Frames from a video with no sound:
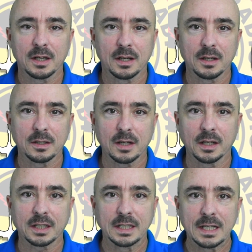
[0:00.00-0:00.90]
uh,
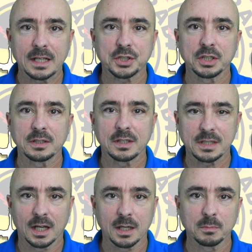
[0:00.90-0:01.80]
a connection
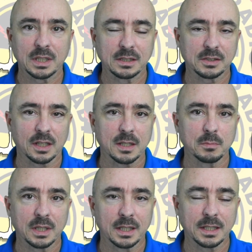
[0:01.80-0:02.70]
time and
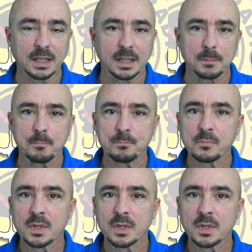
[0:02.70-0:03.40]
time again.